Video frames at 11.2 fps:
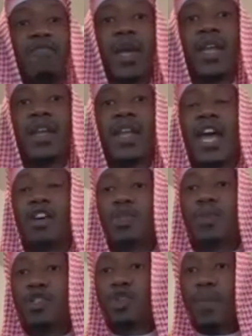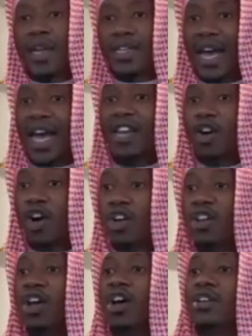made an announcement to mankind
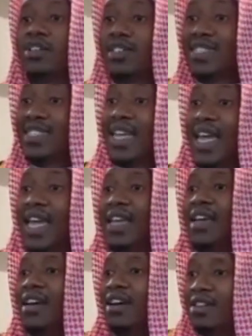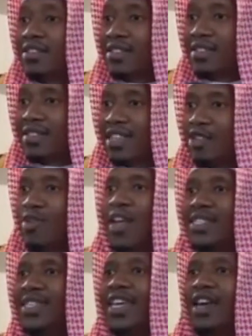on the day, the great day